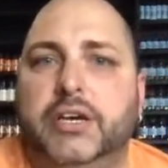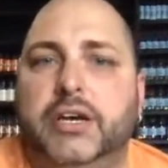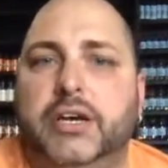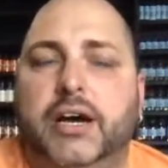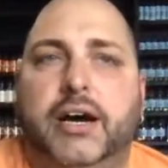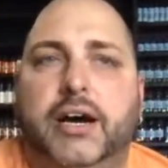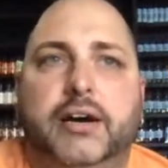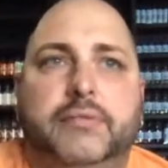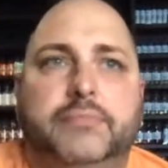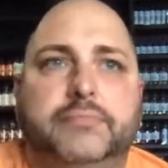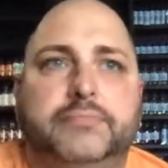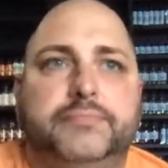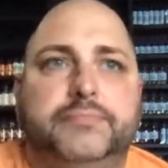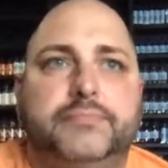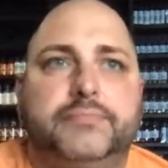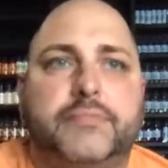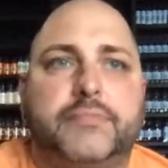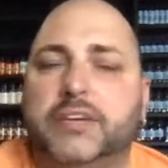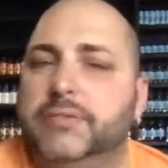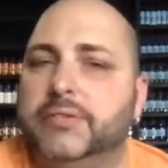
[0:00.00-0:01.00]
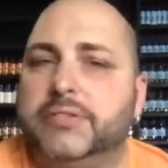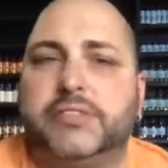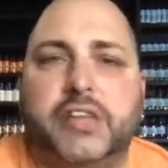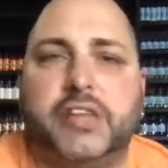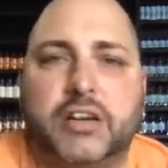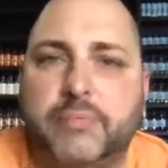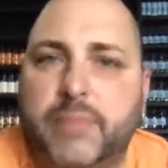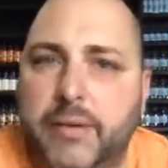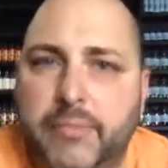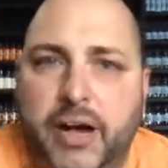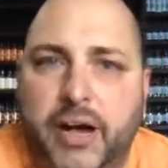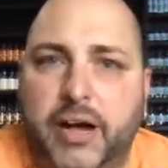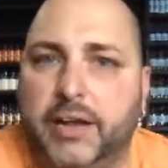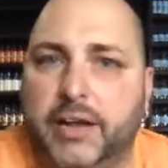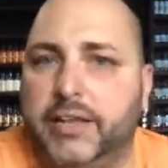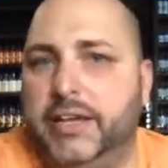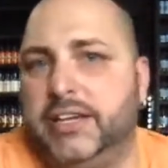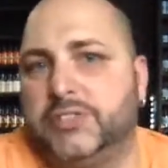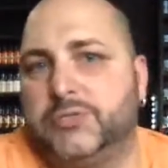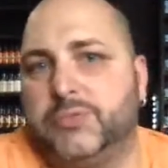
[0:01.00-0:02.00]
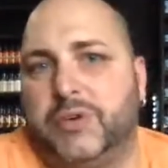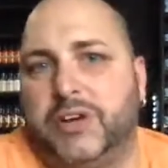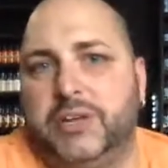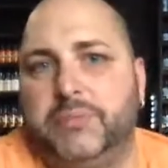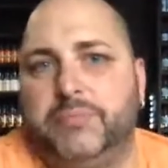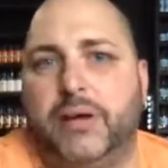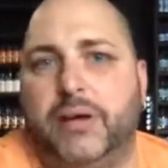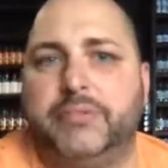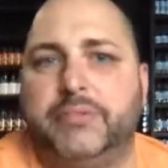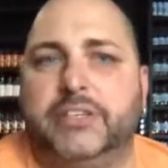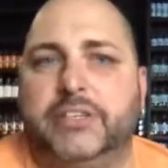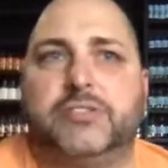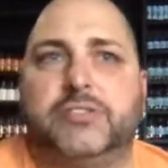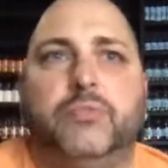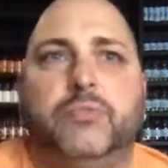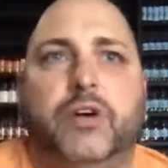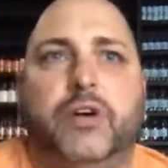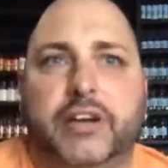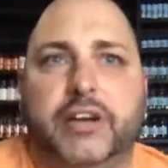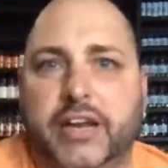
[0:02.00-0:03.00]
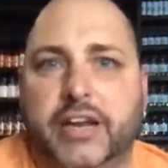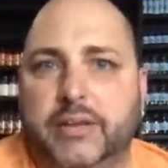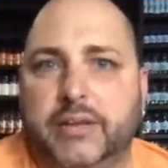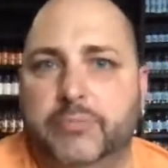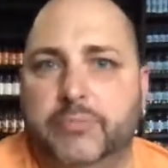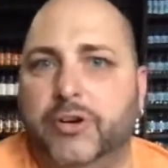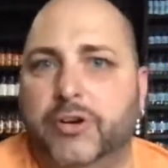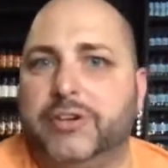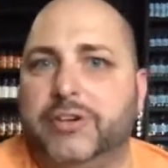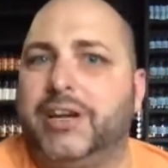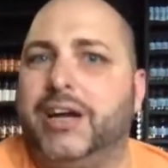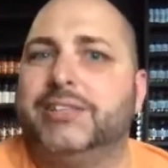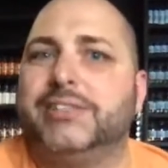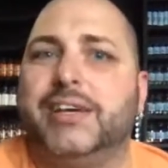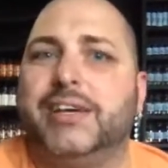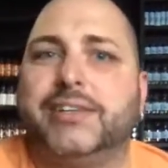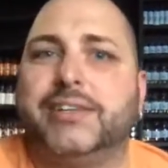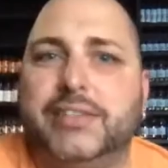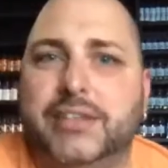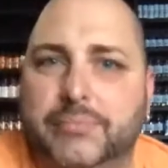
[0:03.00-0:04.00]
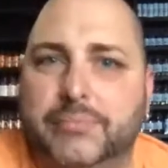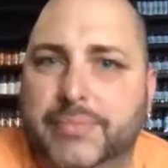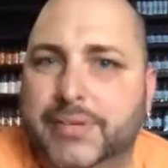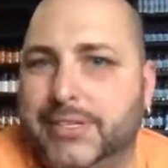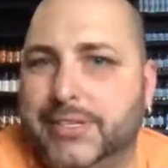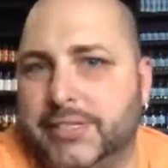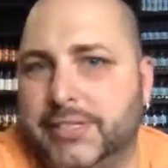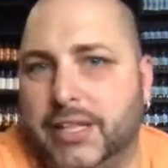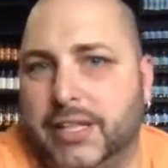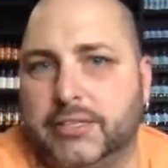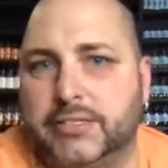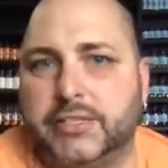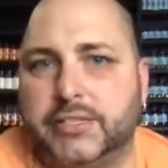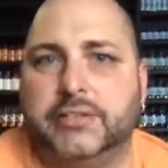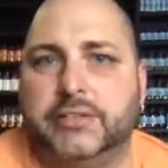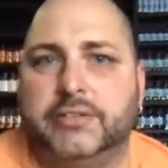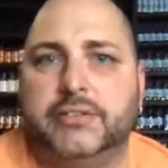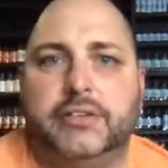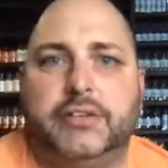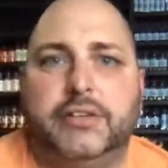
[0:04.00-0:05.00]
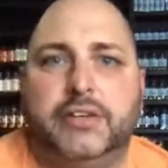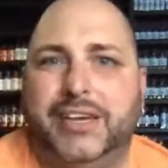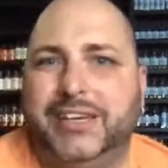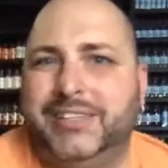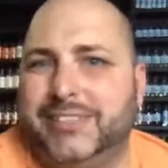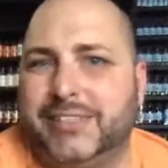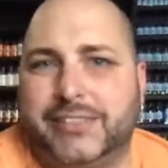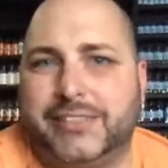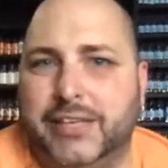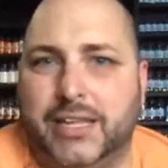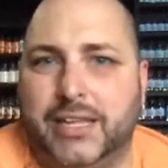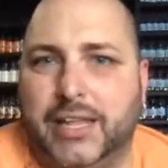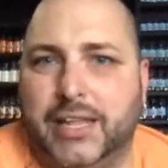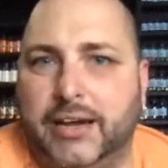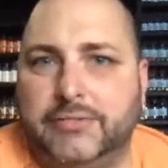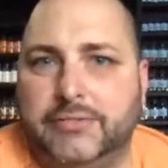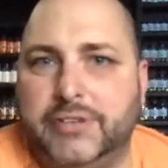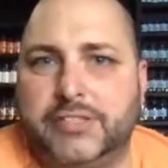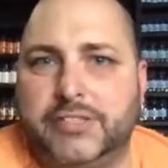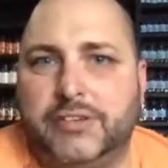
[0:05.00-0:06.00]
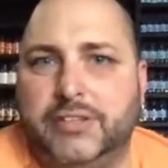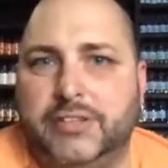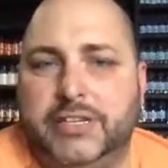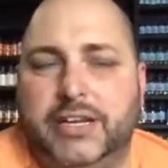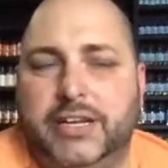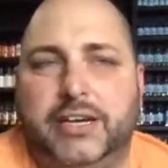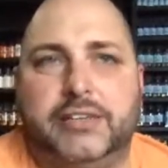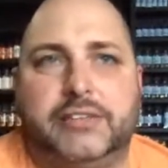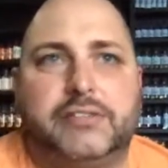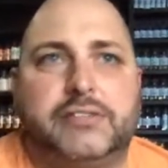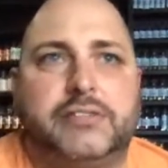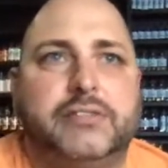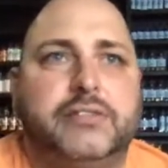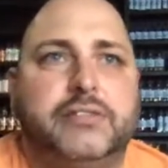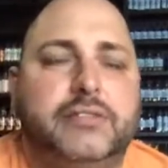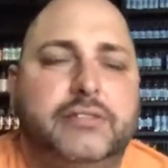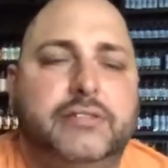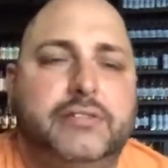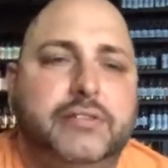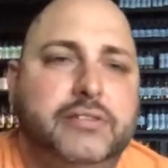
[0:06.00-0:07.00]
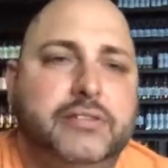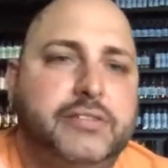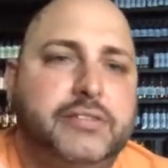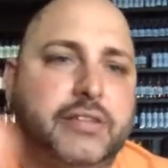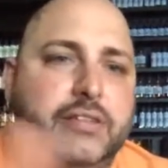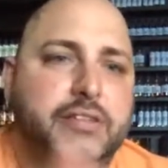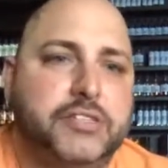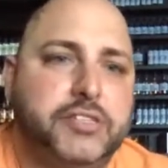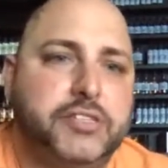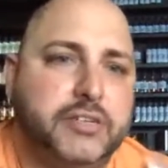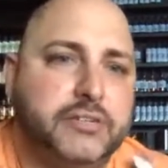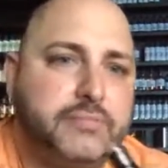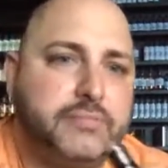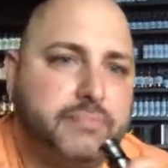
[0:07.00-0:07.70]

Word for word: Um, suck my mod. He has one. He probably doesn't want it anymore. Contact him. I'll sell it to him. He's a sellout. That's all he does. I'll sell the shit.